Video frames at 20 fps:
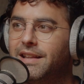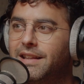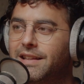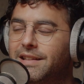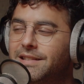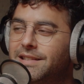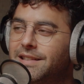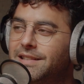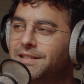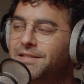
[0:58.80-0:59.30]

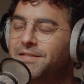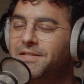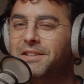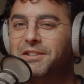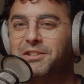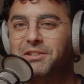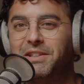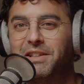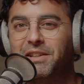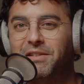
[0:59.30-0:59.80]
this is
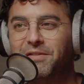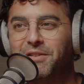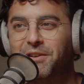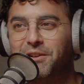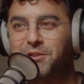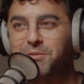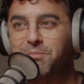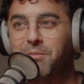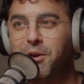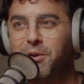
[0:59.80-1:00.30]
officially the
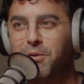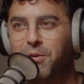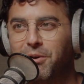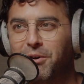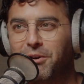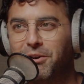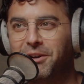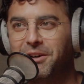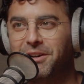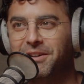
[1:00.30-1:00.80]
first
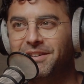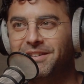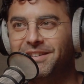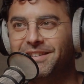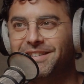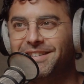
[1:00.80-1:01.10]
mohawk